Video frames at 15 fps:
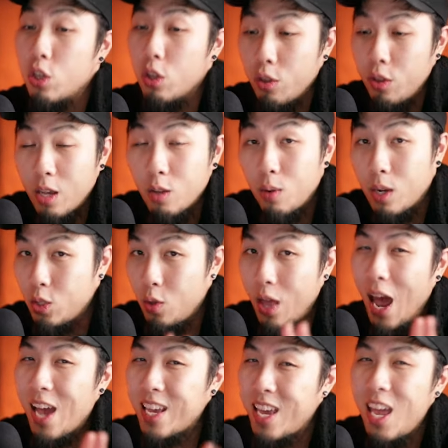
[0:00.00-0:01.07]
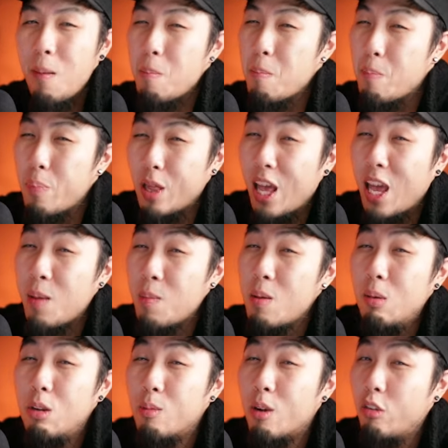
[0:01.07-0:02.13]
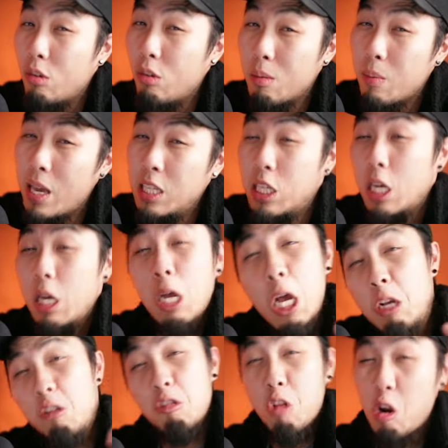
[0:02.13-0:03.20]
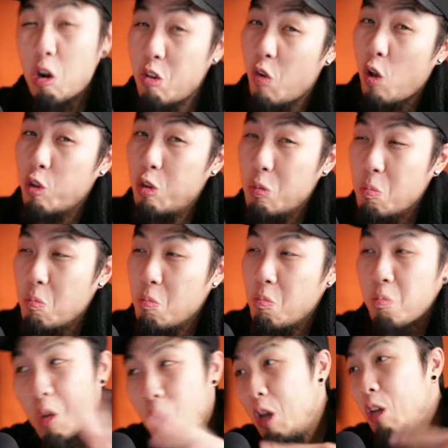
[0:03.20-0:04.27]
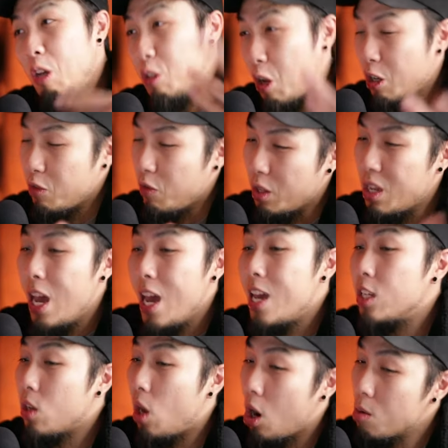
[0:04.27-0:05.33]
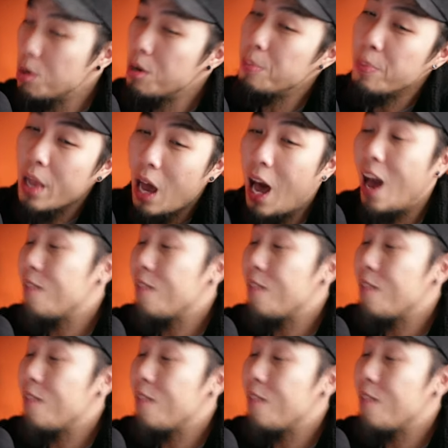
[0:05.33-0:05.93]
thing, right? So, like, I can't blame him too much for being basic. Not his fault. Not mm-hmm. his fault. His armor, I've